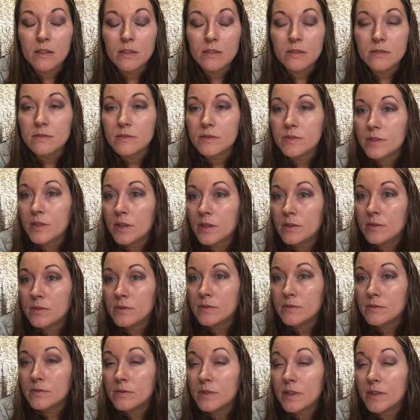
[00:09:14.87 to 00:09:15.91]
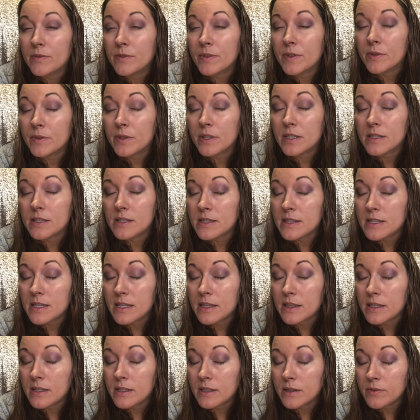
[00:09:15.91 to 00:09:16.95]
So if you can see
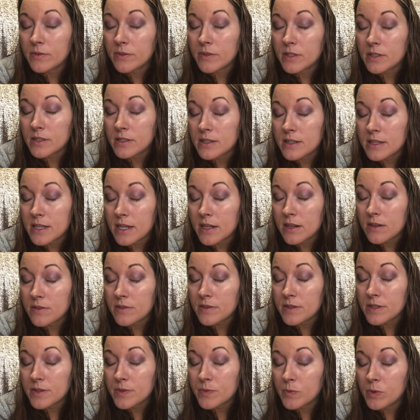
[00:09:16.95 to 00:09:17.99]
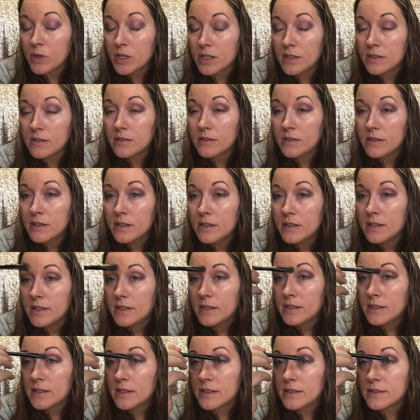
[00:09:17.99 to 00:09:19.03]
the difference there, this one
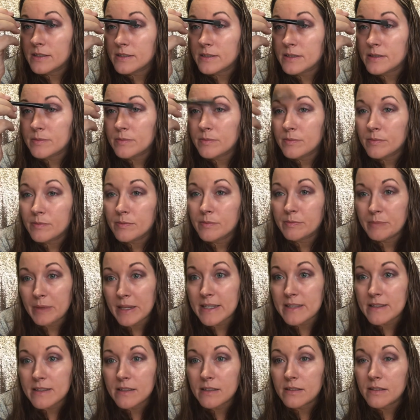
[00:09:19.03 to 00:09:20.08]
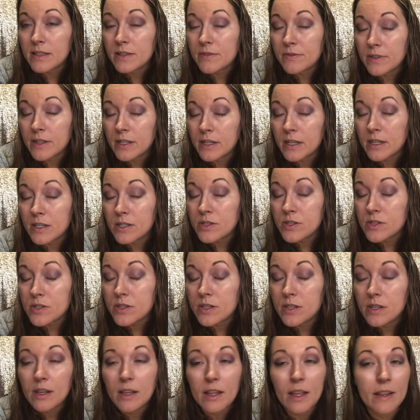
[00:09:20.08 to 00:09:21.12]
is basically finished,
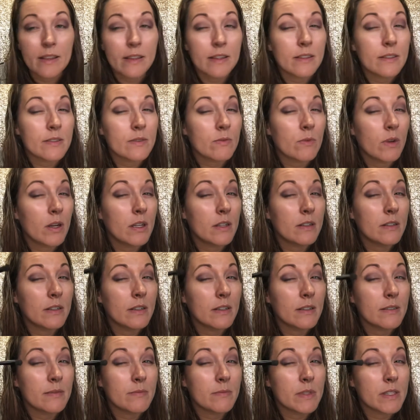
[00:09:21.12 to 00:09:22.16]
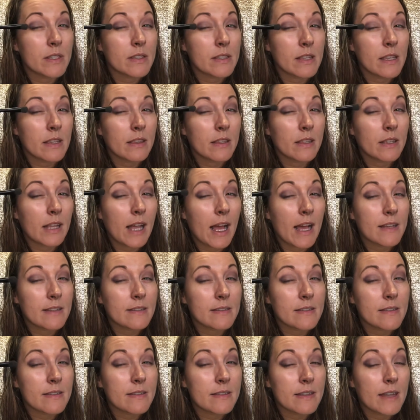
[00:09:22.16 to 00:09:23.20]
and this one is missing the
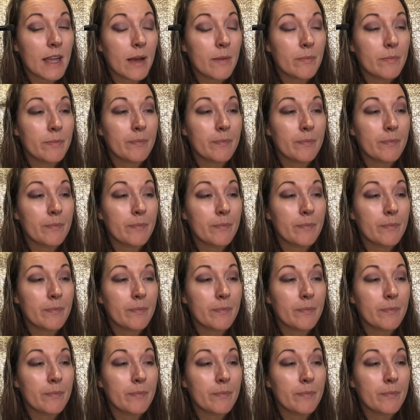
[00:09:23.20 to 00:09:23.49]
last step.